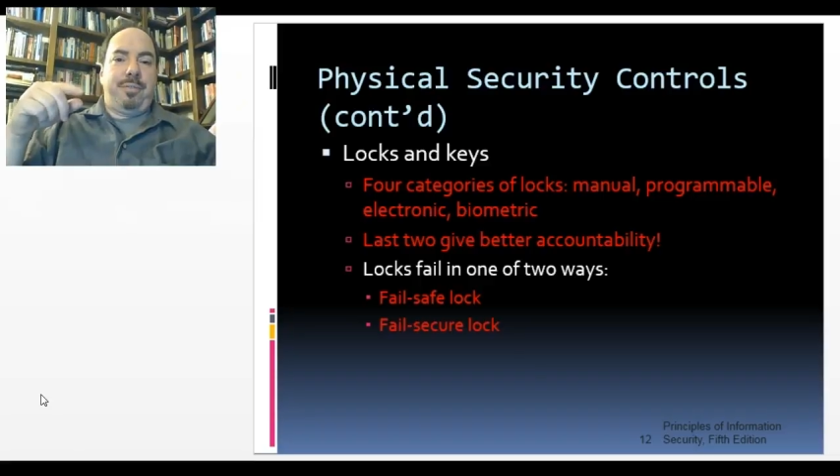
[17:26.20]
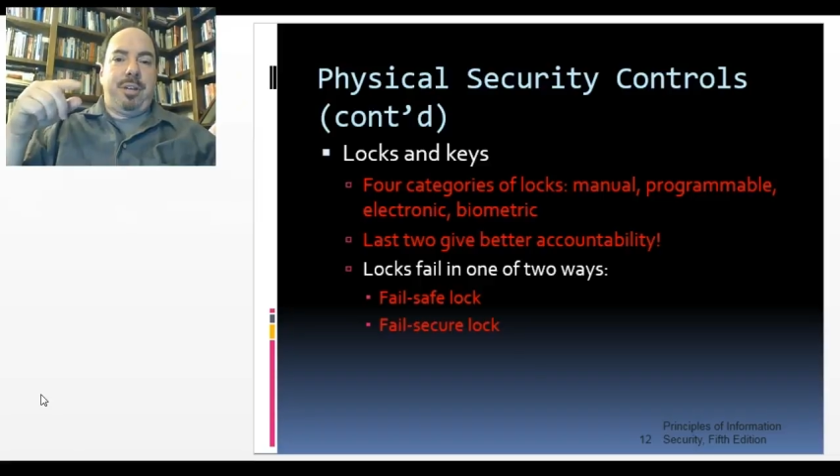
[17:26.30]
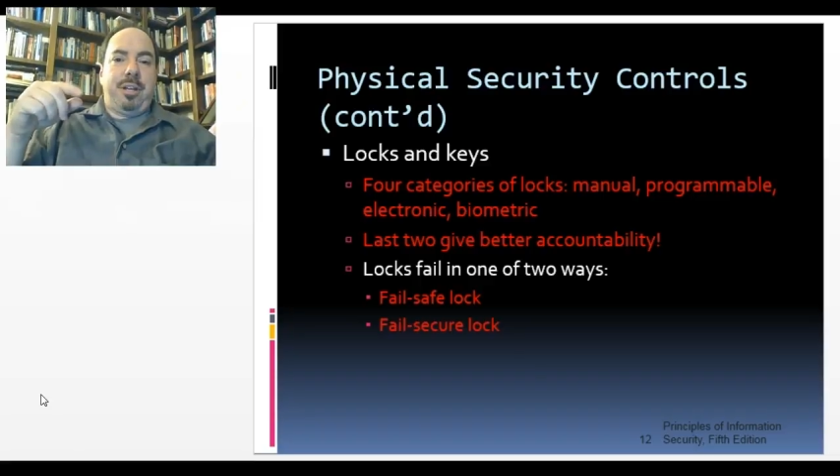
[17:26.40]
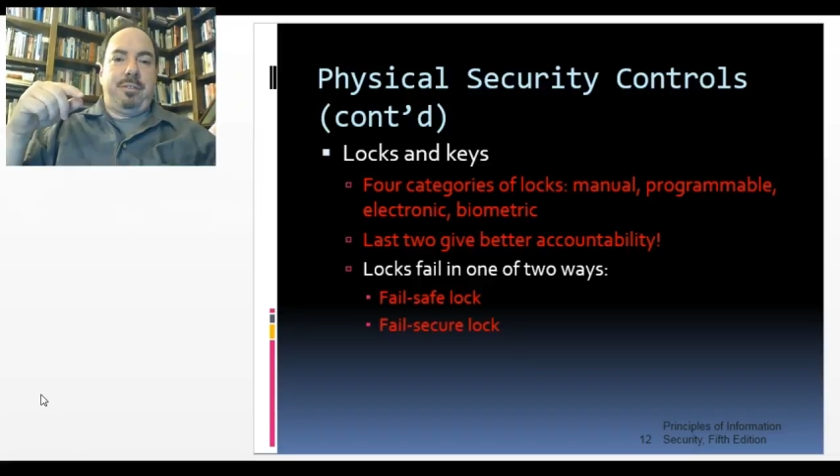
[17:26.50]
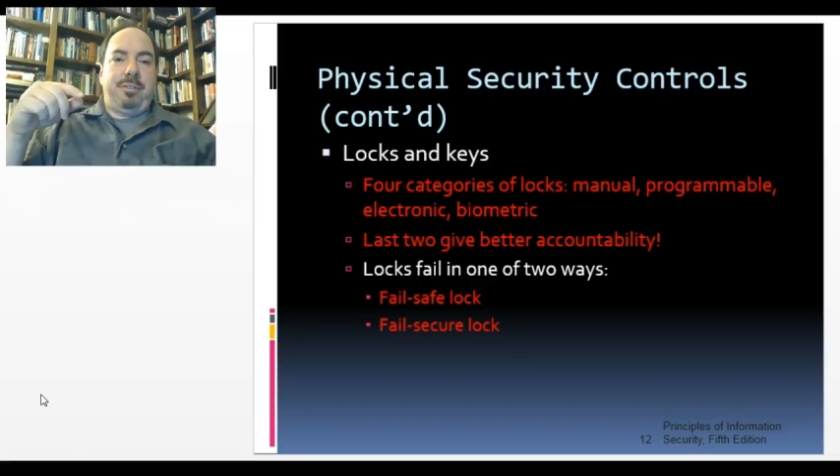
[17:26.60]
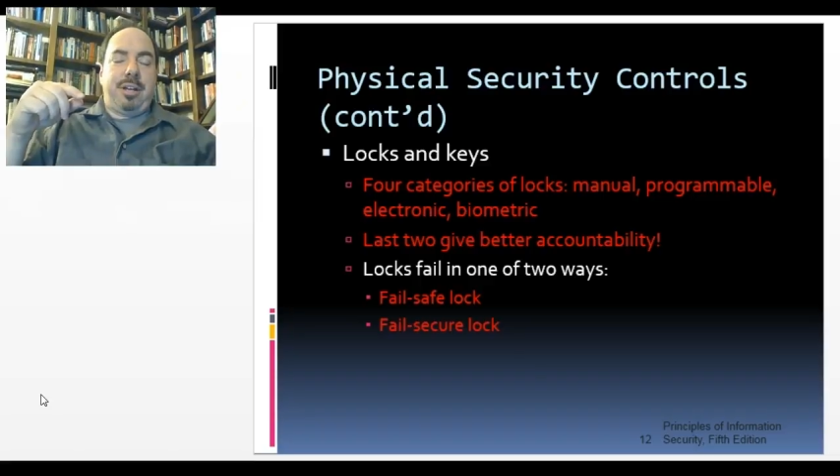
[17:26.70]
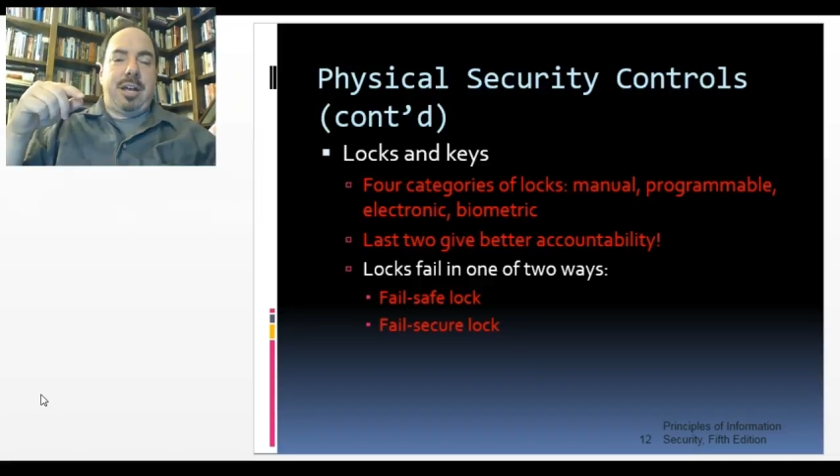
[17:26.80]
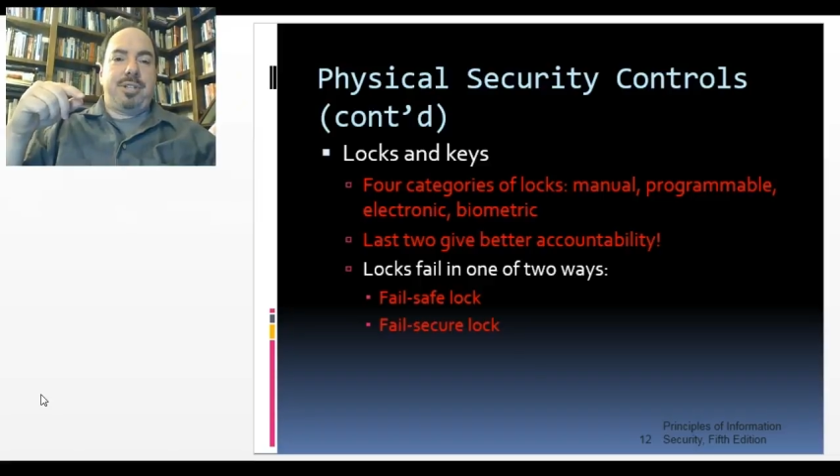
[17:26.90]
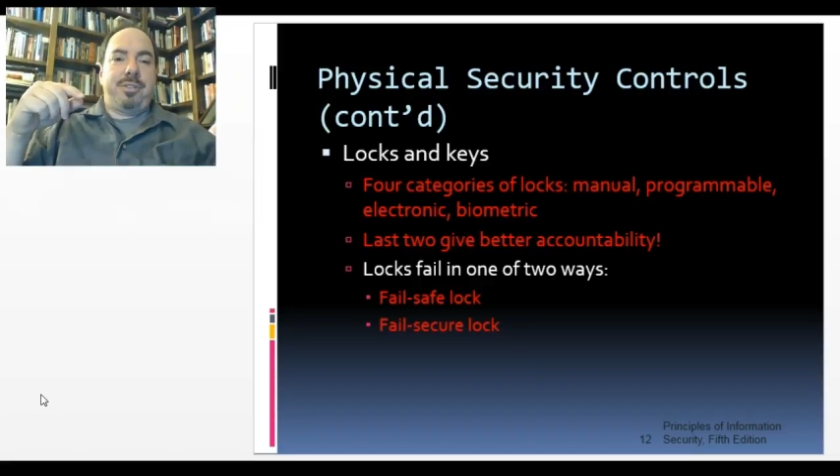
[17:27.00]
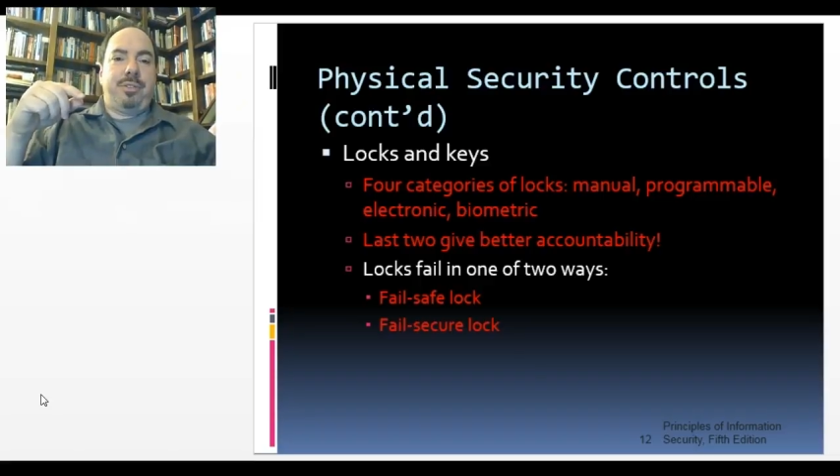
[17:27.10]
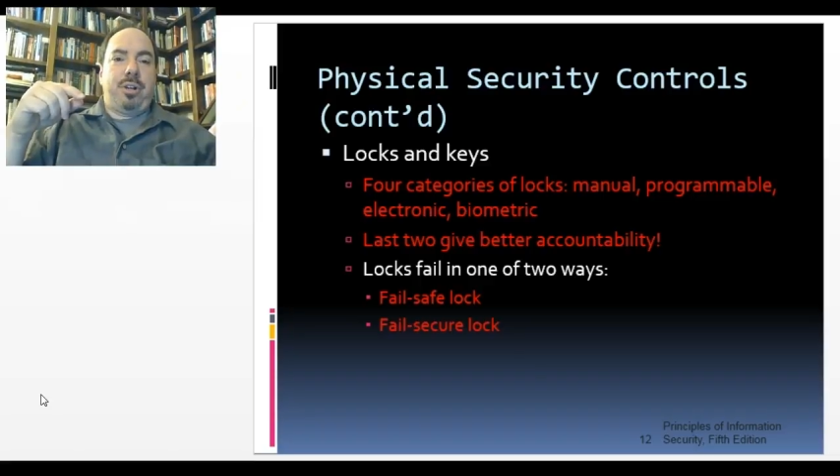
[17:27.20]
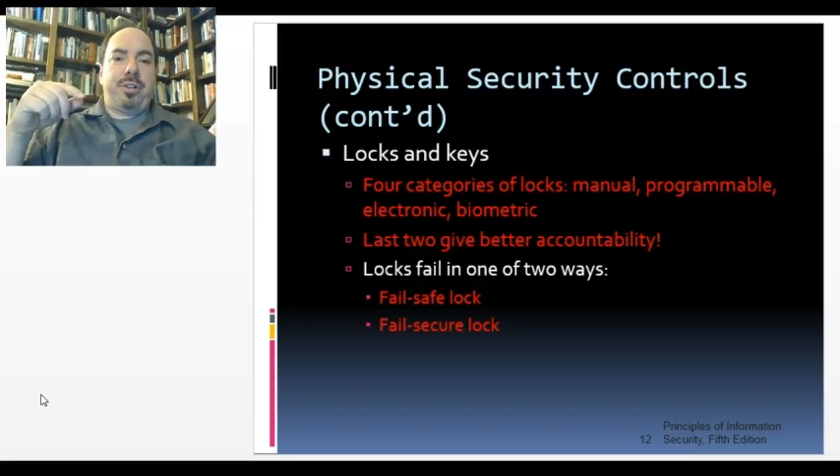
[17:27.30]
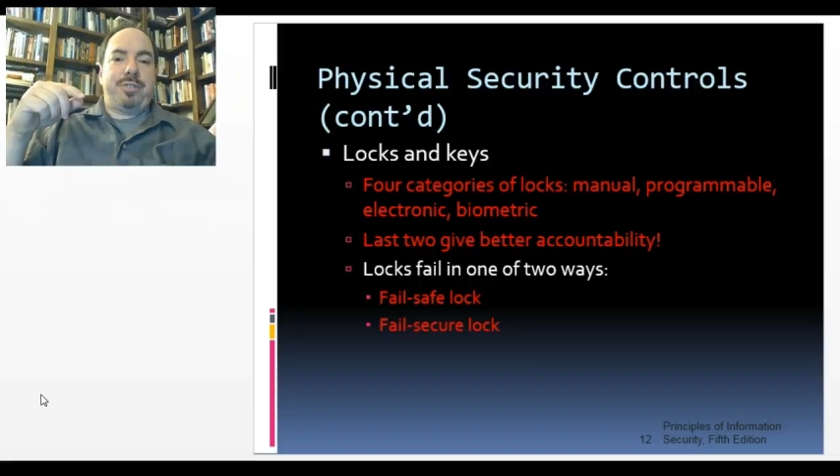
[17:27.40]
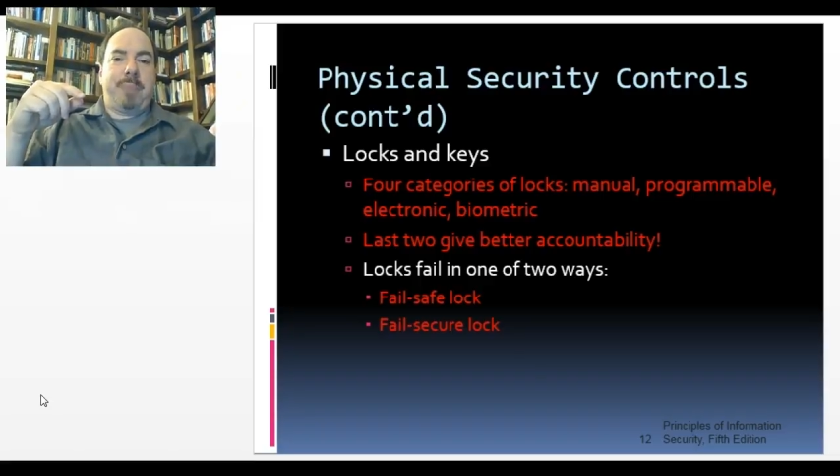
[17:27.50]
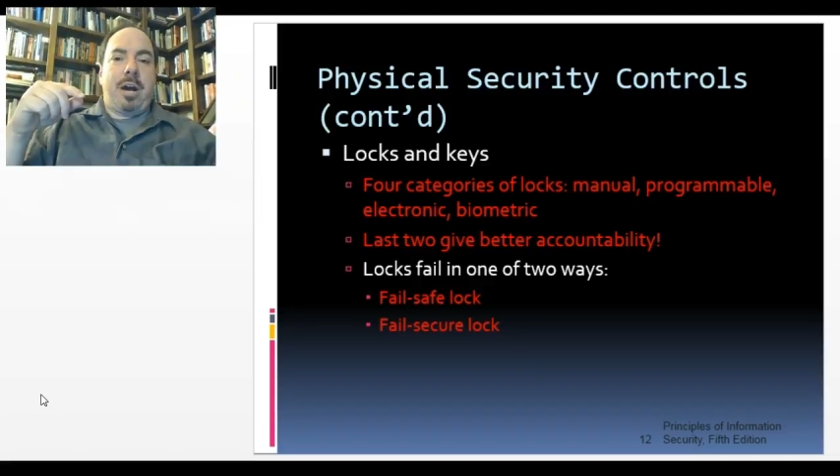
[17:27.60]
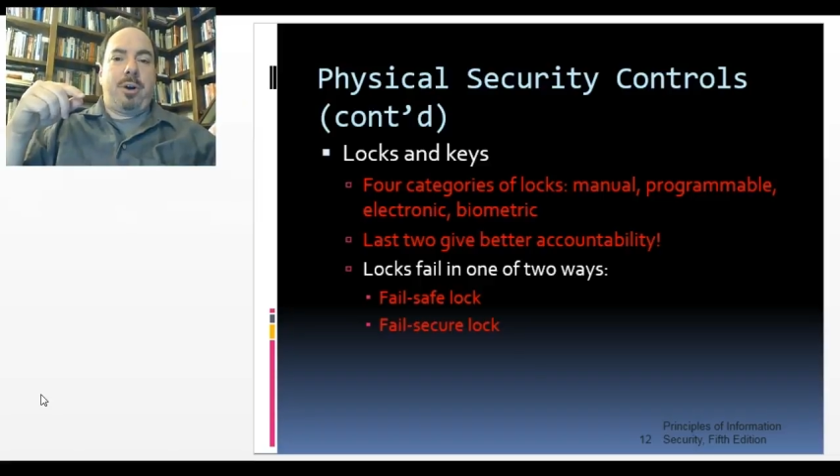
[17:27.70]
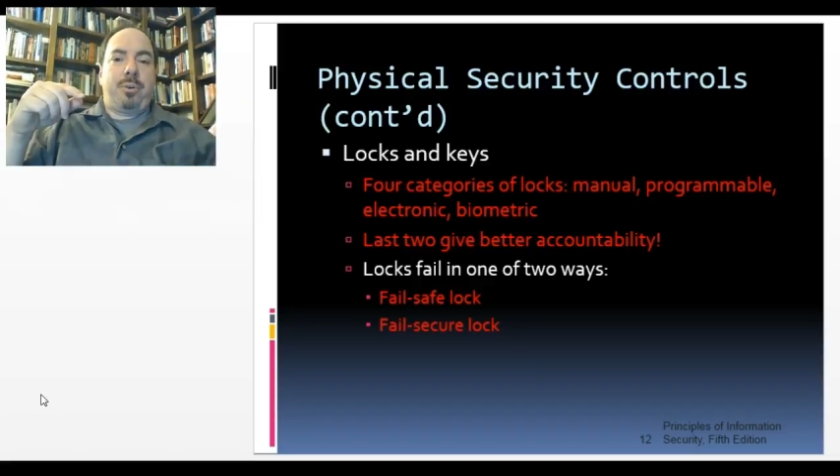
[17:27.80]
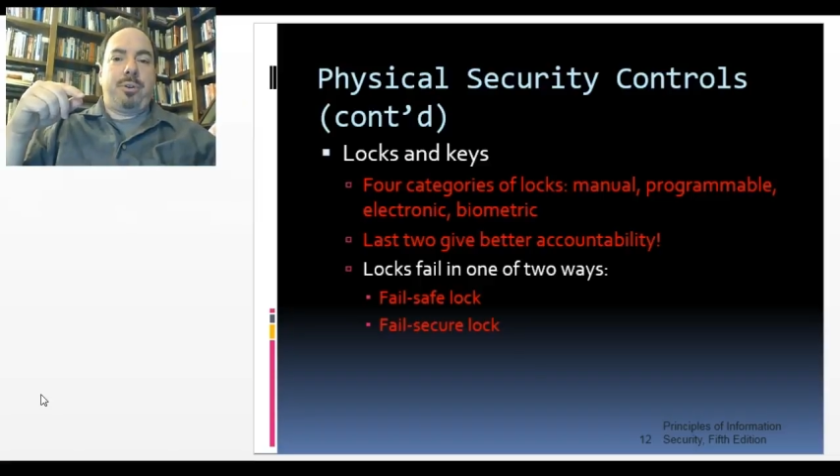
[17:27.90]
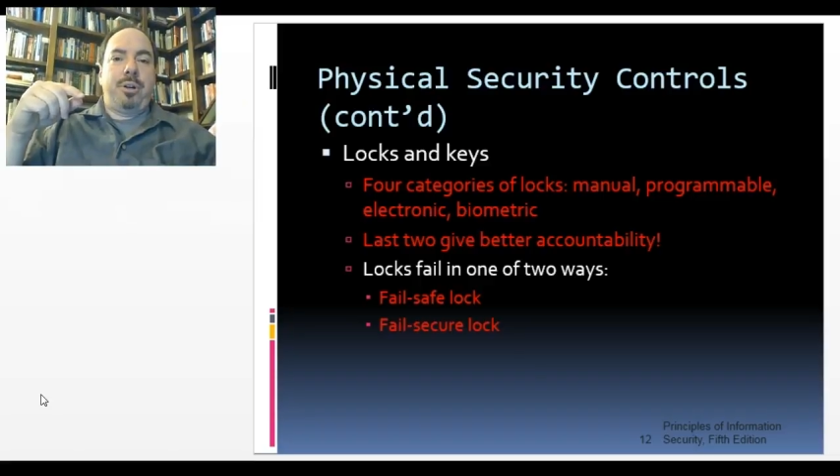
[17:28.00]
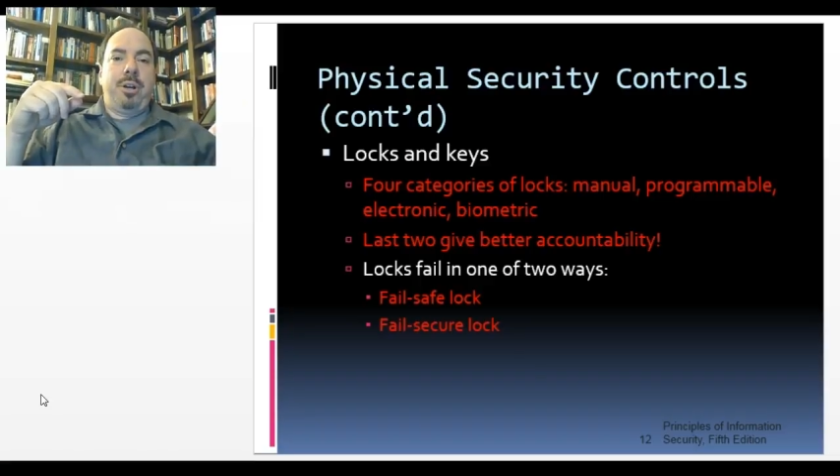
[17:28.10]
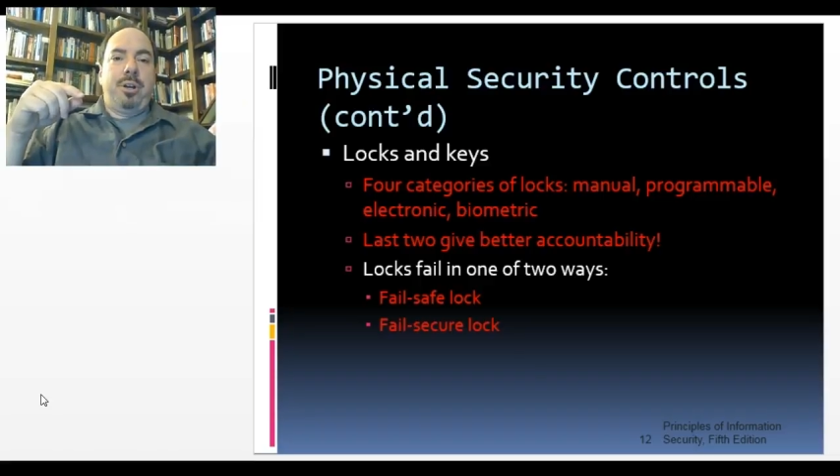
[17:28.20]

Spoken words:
in the case of a loss of power,